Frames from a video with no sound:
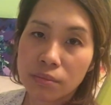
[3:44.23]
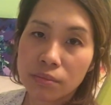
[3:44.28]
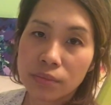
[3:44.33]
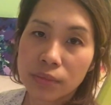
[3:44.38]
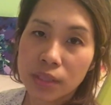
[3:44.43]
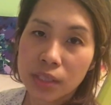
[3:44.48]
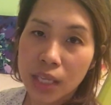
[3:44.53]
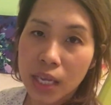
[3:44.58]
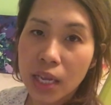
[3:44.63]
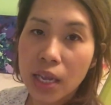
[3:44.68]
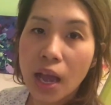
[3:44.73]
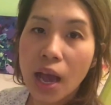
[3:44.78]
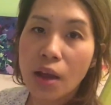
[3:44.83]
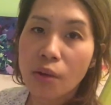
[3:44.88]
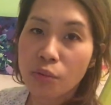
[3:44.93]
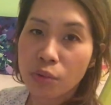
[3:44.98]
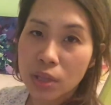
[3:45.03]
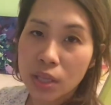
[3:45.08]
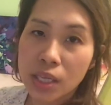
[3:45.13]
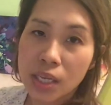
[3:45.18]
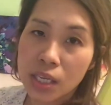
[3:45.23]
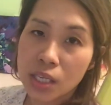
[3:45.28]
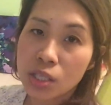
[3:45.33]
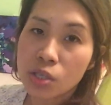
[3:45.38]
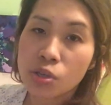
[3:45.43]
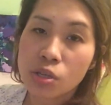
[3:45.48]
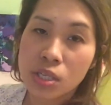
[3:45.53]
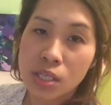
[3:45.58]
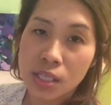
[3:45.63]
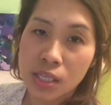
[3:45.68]
they are really
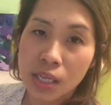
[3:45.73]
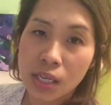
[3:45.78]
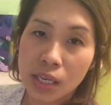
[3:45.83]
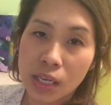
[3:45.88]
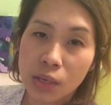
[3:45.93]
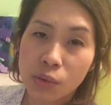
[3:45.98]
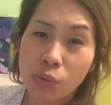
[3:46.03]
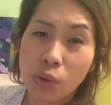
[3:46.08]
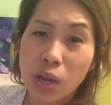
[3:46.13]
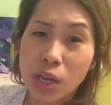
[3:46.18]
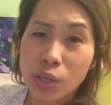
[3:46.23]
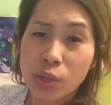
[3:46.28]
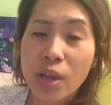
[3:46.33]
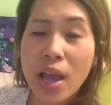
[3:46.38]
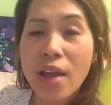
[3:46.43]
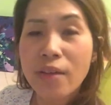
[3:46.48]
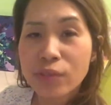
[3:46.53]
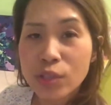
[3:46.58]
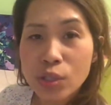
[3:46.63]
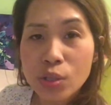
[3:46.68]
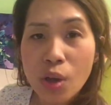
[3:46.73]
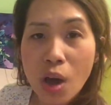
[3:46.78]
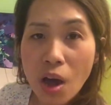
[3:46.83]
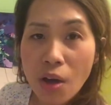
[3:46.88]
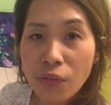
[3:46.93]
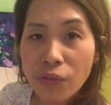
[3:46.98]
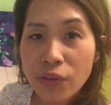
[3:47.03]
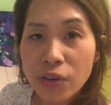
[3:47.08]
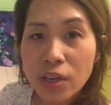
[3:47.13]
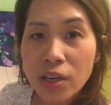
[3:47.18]
interested in what you have to
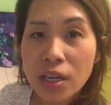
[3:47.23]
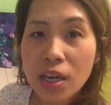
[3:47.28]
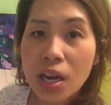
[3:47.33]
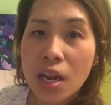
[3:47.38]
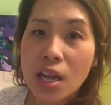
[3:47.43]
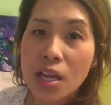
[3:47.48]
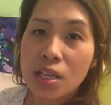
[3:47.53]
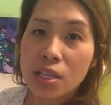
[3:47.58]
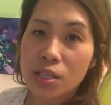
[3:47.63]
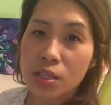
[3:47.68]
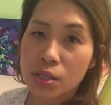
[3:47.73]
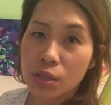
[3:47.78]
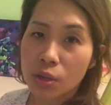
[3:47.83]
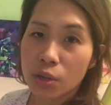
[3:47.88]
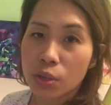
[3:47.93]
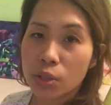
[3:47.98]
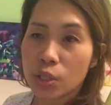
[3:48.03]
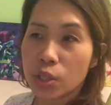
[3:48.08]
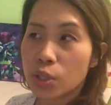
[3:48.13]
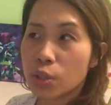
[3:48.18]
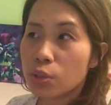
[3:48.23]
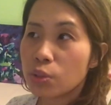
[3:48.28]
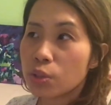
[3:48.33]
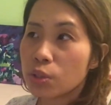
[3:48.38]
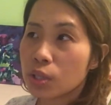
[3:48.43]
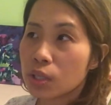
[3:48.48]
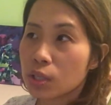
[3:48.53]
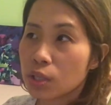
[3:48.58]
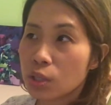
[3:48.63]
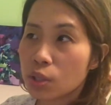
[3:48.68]
offer. So
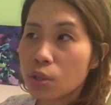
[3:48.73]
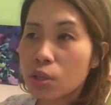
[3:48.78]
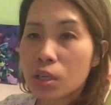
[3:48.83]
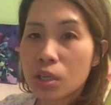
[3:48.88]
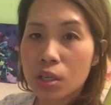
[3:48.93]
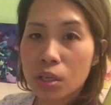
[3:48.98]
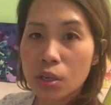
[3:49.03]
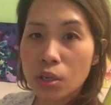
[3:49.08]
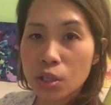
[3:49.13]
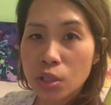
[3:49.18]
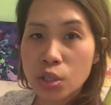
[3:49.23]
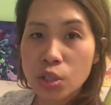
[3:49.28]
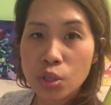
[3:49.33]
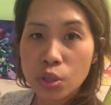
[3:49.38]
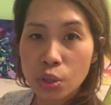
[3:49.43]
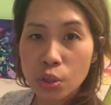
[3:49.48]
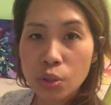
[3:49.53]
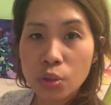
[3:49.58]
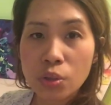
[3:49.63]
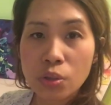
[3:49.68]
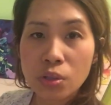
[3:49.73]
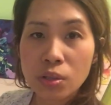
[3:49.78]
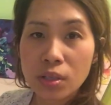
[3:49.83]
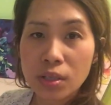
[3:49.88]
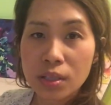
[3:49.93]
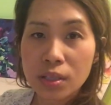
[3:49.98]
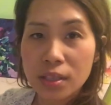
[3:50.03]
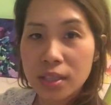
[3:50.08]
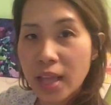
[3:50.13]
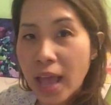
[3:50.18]
you control
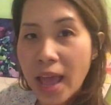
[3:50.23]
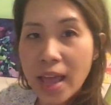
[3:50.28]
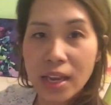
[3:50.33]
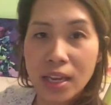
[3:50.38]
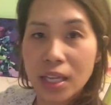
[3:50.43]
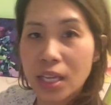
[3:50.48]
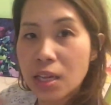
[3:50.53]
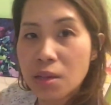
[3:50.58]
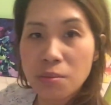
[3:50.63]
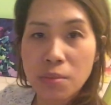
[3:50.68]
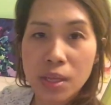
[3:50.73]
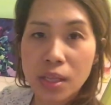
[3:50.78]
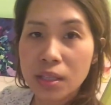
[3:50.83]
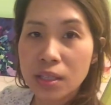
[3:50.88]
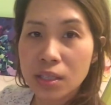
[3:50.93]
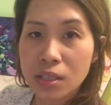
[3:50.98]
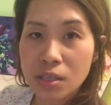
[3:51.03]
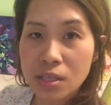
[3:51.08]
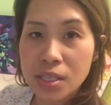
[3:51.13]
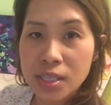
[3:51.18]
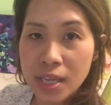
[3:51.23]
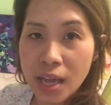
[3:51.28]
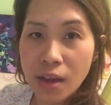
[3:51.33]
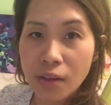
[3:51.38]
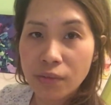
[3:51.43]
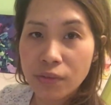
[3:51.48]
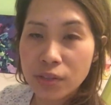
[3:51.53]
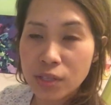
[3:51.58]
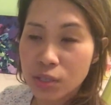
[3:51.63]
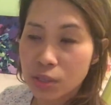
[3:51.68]
that email
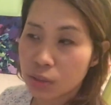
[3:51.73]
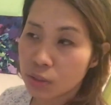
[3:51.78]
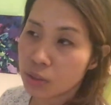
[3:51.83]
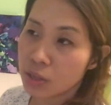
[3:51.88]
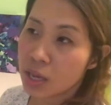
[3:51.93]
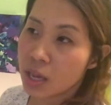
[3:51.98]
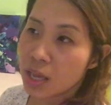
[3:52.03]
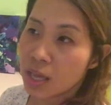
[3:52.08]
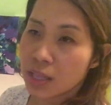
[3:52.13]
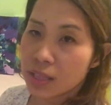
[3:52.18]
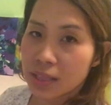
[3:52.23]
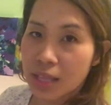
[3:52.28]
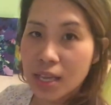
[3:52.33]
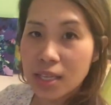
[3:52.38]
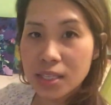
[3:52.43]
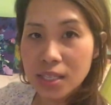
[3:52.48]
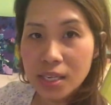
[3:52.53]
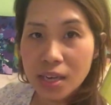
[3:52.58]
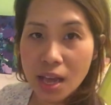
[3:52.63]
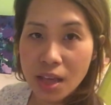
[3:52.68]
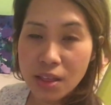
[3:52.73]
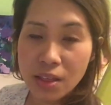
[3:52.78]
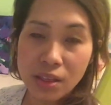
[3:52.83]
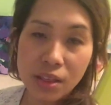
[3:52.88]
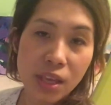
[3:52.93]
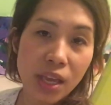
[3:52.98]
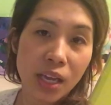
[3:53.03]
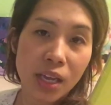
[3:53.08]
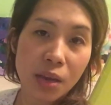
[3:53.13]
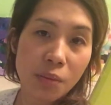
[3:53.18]
yourself. So that's another
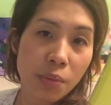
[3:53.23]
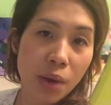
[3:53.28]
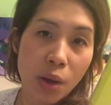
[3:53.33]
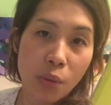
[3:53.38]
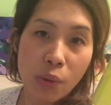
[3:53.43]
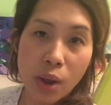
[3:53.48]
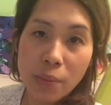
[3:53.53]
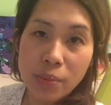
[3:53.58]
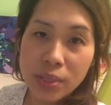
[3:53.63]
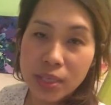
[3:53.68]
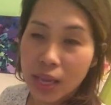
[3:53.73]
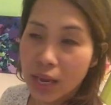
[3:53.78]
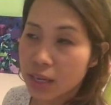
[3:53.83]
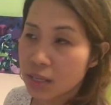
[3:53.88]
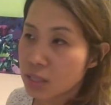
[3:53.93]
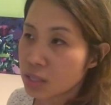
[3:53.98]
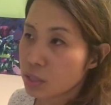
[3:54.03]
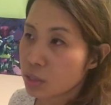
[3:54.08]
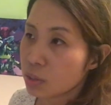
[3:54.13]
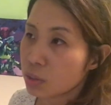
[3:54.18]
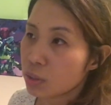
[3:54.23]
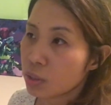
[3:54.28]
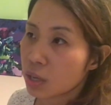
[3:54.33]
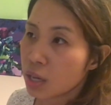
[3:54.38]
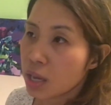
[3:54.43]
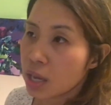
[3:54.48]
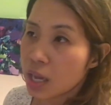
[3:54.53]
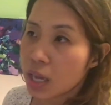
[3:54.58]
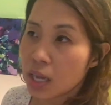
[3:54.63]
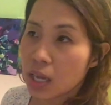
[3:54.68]
thing about websites. So
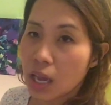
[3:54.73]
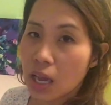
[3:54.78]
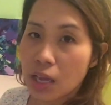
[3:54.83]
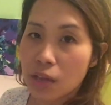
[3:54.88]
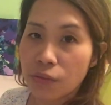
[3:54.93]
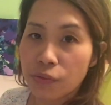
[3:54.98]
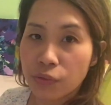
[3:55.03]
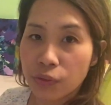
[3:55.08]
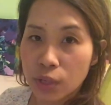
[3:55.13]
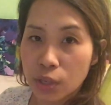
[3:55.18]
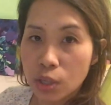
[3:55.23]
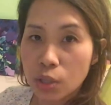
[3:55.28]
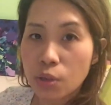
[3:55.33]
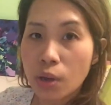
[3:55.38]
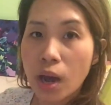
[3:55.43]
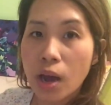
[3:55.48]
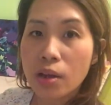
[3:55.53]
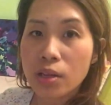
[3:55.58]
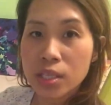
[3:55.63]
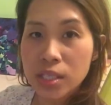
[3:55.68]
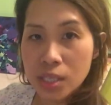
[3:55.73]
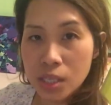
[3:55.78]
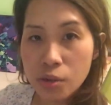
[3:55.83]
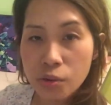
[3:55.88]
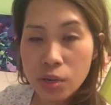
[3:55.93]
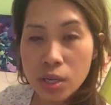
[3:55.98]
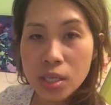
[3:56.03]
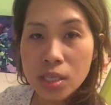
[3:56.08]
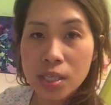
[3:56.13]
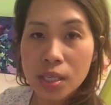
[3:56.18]
if you are
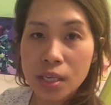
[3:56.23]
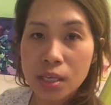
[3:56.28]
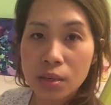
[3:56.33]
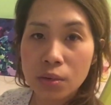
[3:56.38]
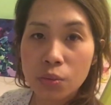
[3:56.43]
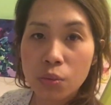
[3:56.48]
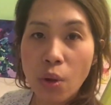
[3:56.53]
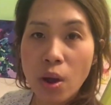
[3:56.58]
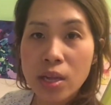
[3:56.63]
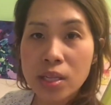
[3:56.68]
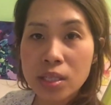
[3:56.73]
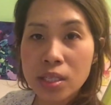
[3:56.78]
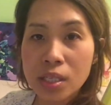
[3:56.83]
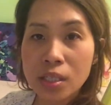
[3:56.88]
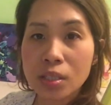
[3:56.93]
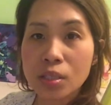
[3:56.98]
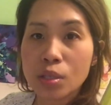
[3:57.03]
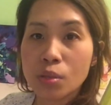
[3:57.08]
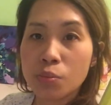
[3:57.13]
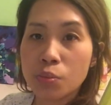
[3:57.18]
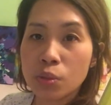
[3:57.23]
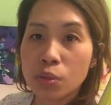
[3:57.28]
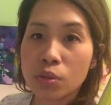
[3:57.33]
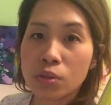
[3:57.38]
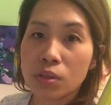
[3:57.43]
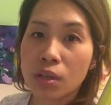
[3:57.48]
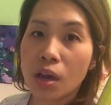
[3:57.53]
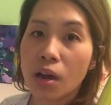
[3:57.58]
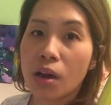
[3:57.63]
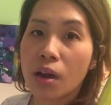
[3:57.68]
serious in wanting to build
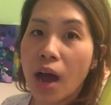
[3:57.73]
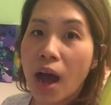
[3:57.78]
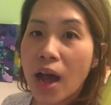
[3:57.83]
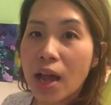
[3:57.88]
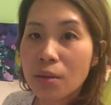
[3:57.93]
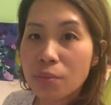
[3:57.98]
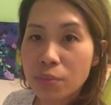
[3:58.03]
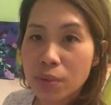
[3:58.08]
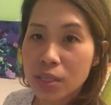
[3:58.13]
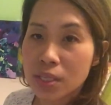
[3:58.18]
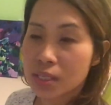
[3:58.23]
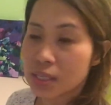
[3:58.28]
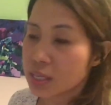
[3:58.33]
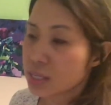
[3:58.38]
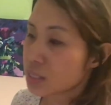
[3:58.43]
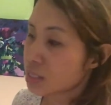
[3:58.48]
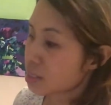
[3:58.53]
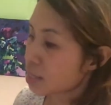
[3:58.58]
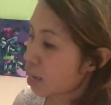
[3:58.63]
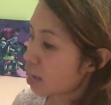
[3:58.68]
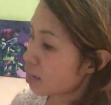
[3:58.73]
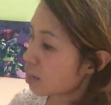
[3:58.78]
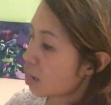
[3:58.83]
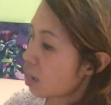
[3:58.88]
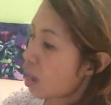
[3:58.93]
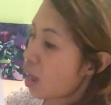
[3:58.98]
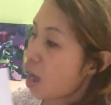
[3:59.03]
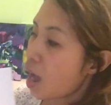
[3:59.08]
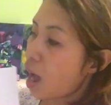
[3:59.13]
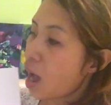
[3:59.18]
your art business, then
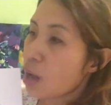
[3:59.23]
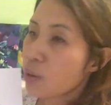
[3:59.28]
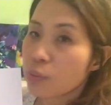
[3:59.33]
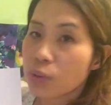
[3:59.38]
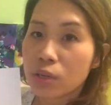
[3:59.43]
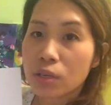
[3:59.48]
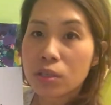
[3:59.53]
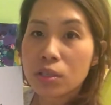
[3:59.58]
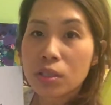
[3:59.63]
I would